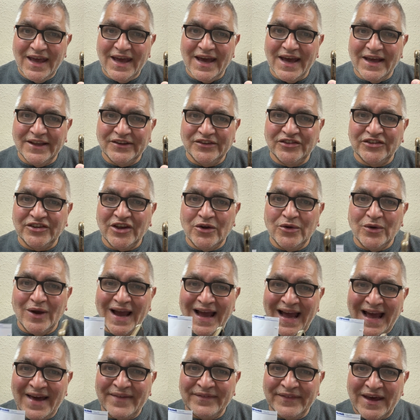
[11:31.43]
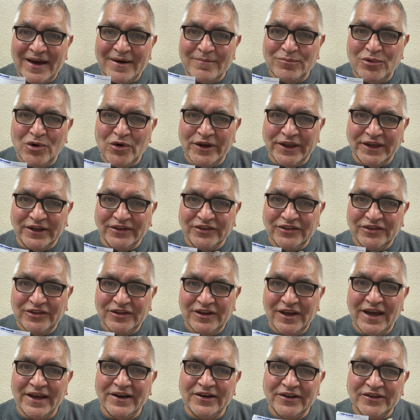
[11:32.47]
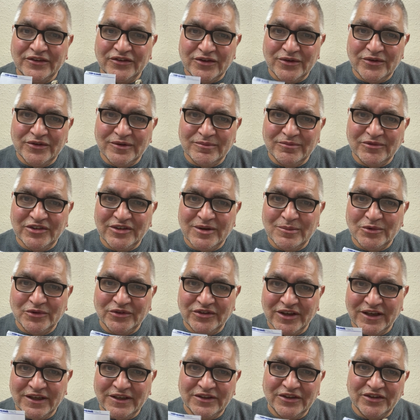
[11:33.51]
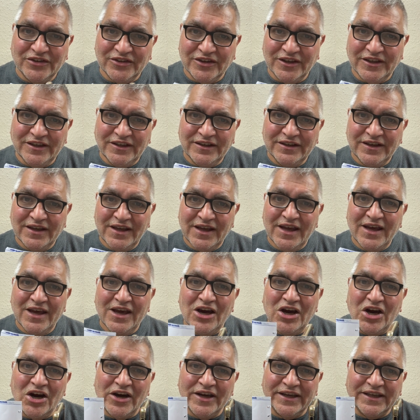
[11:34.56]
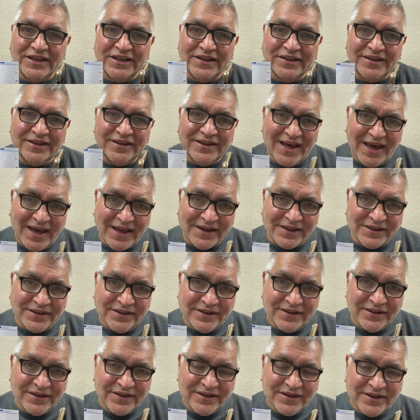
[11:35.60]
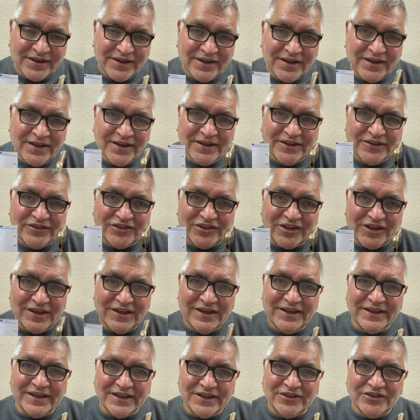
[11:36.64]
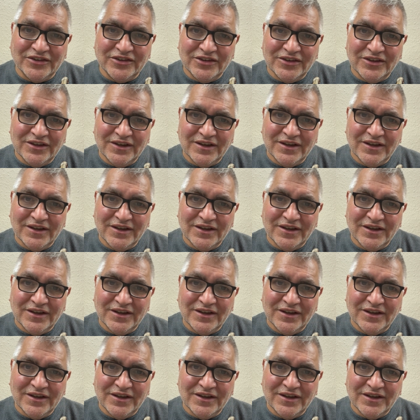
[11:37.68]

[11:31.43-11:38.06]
And so at that point, and I do them simultaneously, I can then delete